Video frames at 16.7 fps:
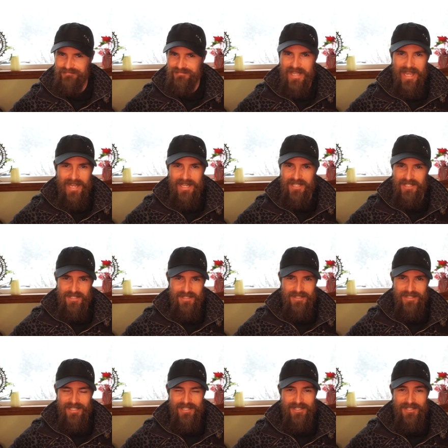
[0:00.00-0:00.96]
nah,
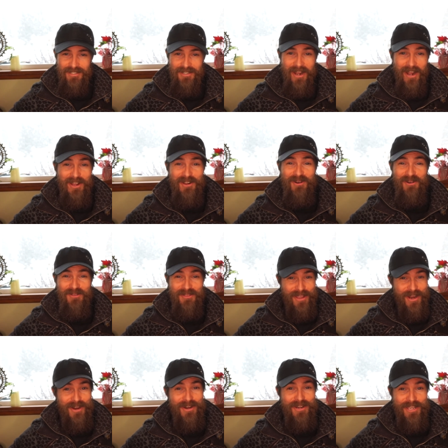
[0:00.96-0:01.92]
it's not
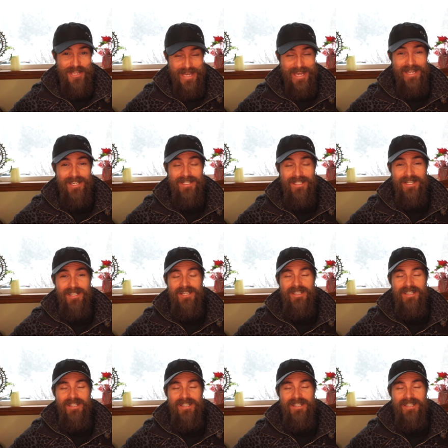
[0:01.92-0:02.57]
there yet.